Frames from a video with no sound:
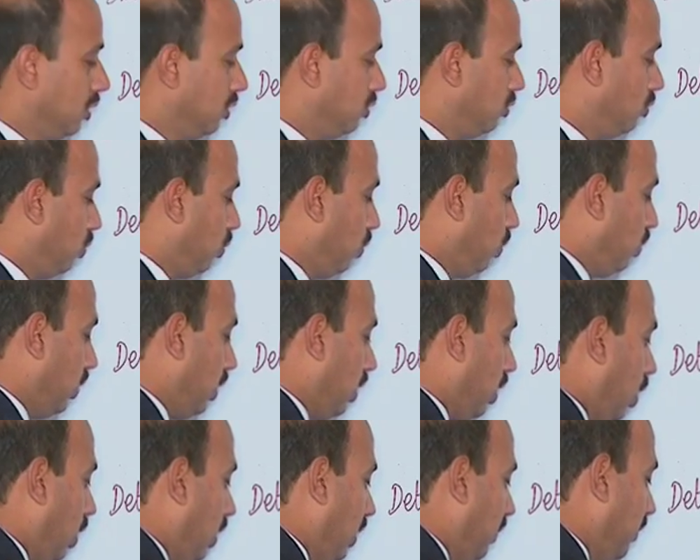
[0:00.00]
So,
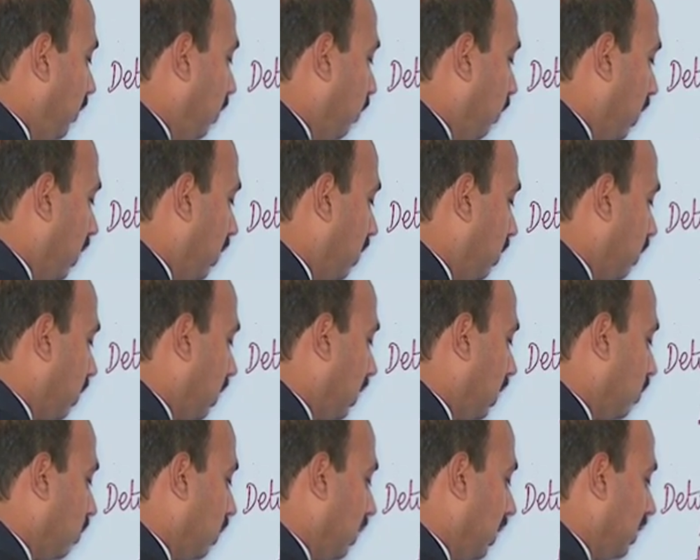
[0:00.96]
now if you want to
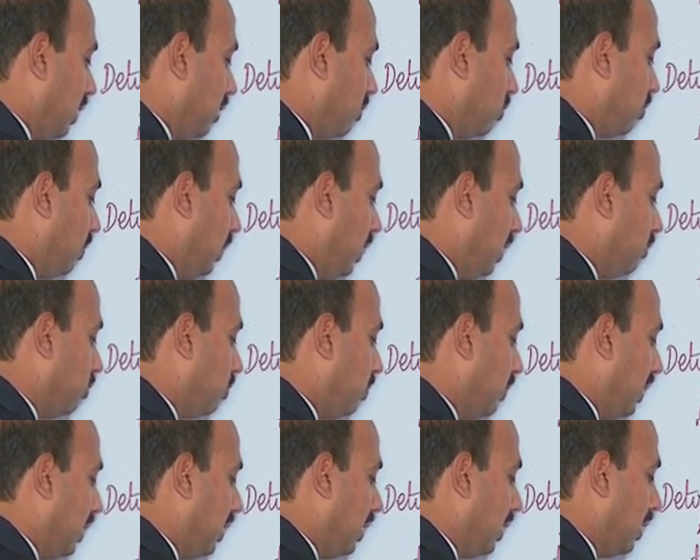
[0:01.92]
calculate
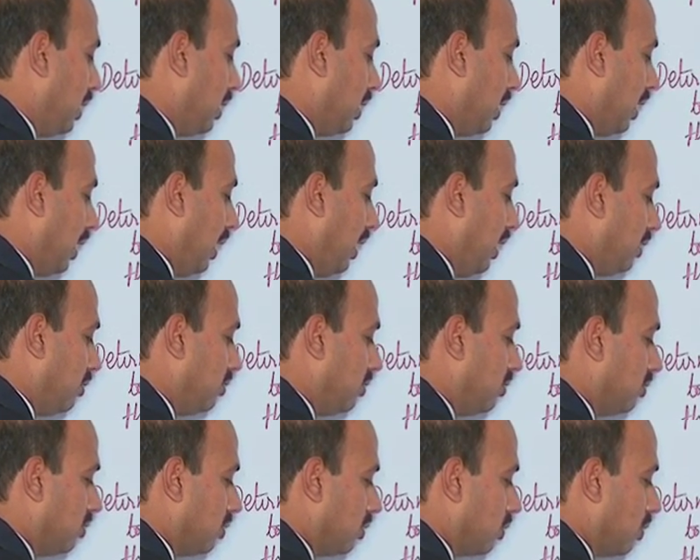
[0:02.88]
displacement delta
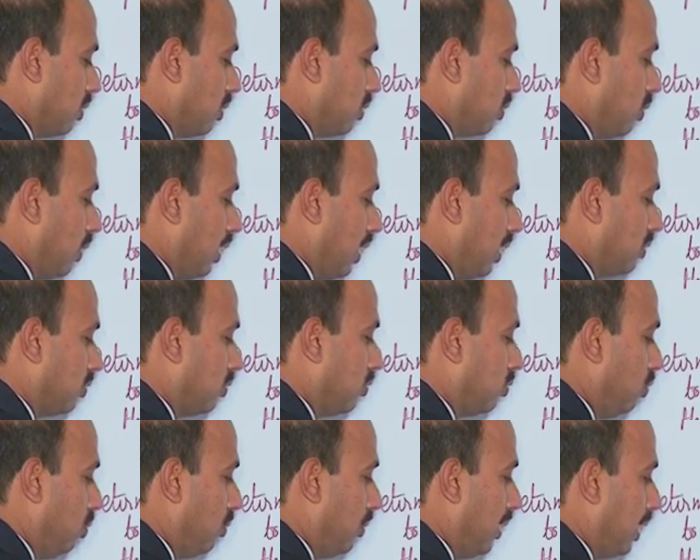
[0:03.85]
x is equal to x
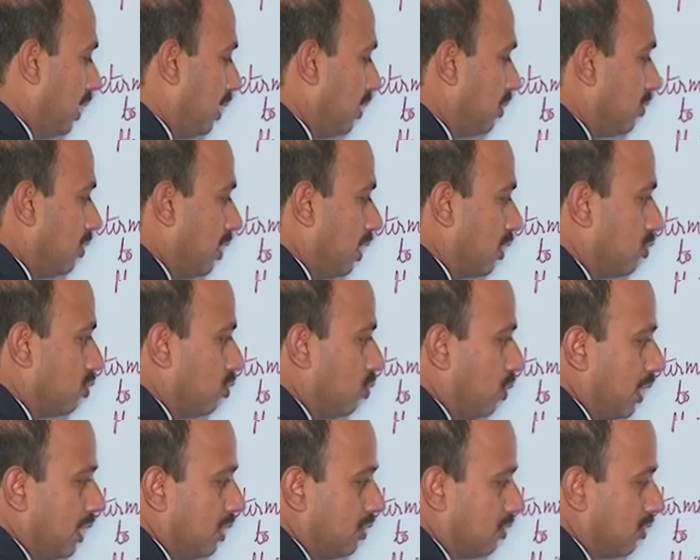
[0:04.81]
2 minus x
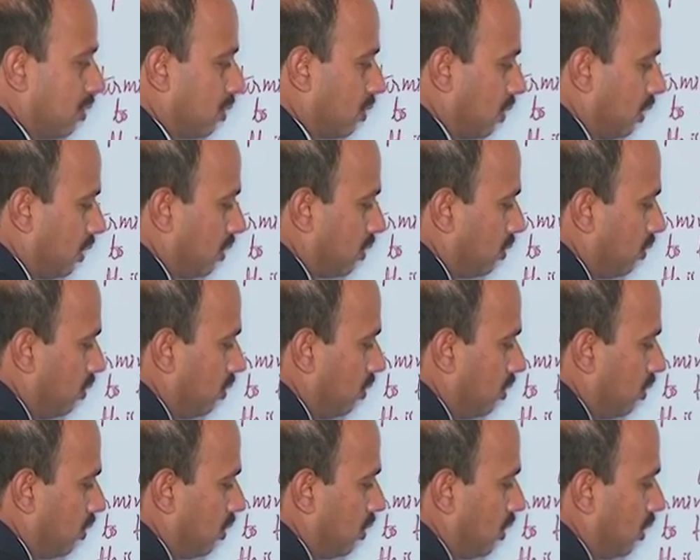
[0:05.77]
1 is equal to
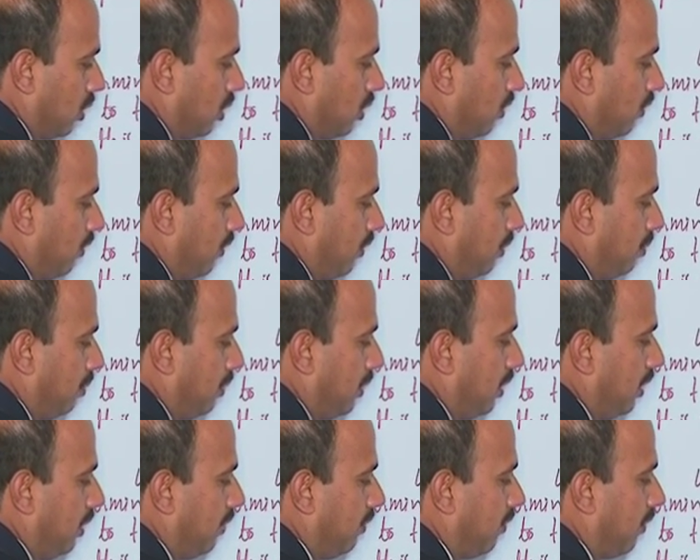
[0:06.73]

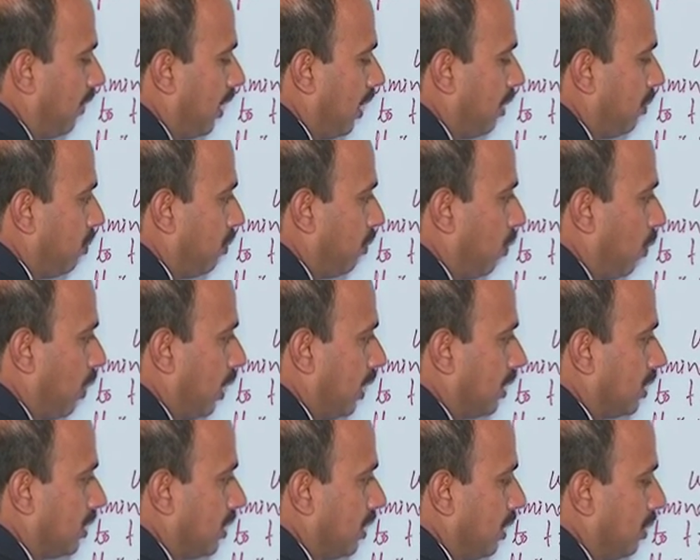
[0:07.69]

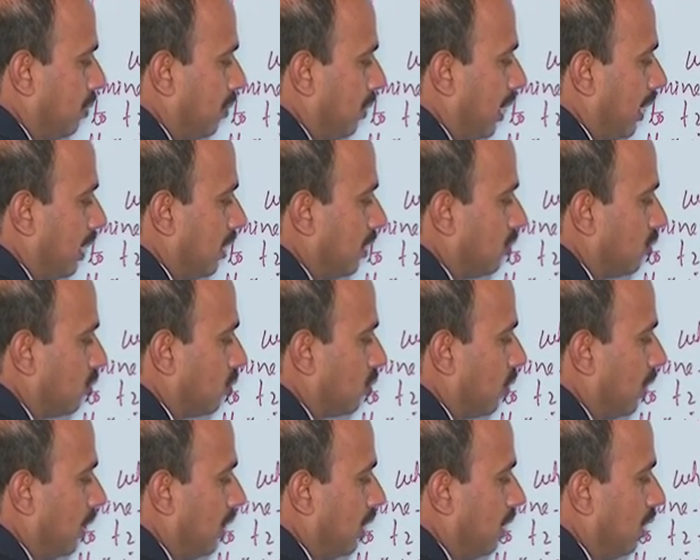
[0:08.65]
55.3 minus
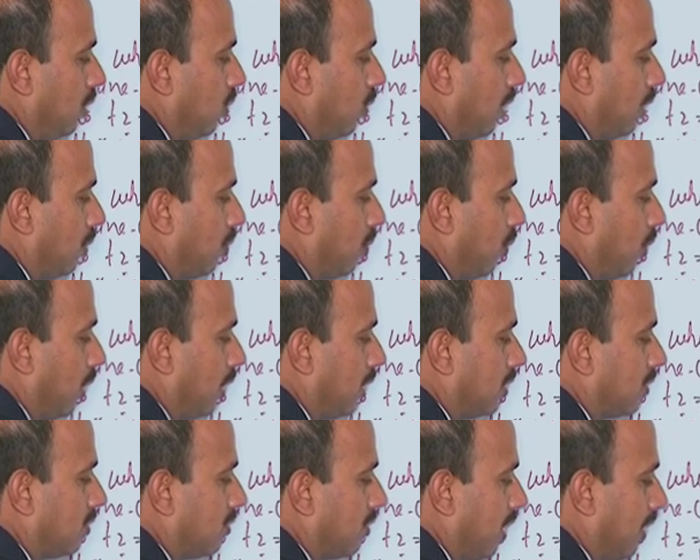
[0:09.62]

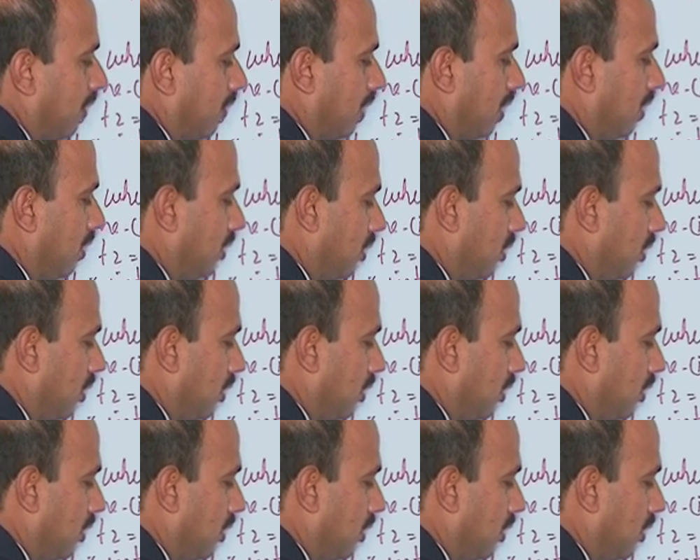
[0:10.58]
21.7